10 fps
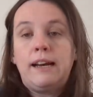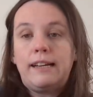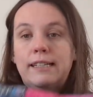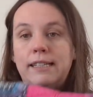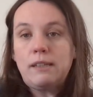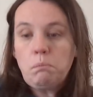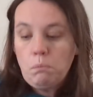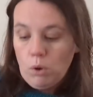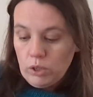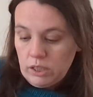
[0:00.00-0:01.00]
At some
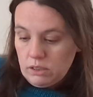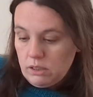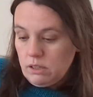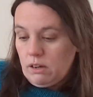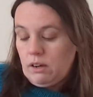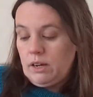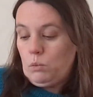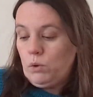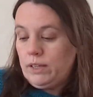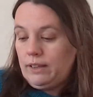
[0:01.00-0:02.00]
point I
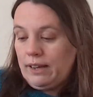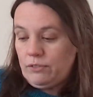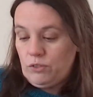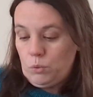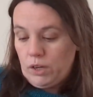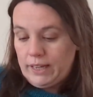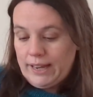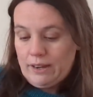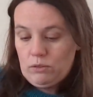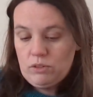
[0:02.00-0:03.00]
will have to
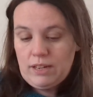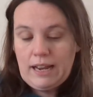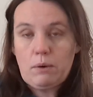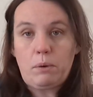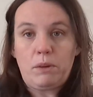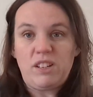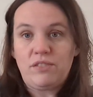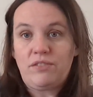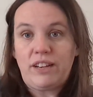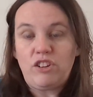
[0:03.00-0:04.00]
work out how I'm going
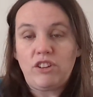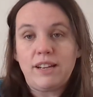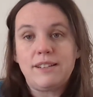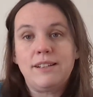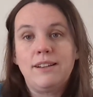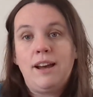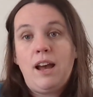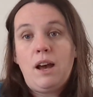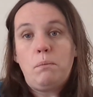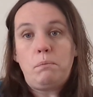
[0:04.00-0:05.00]
to finish it,
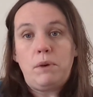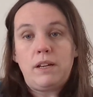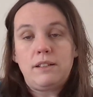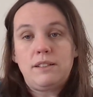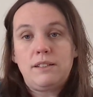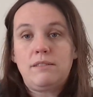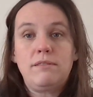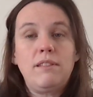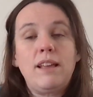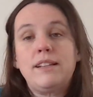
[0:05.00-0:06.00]
but
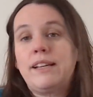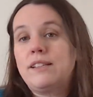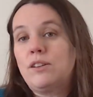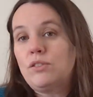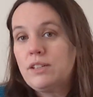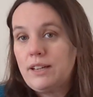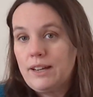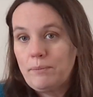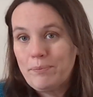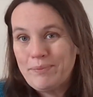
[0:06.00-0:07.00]
that day is not today.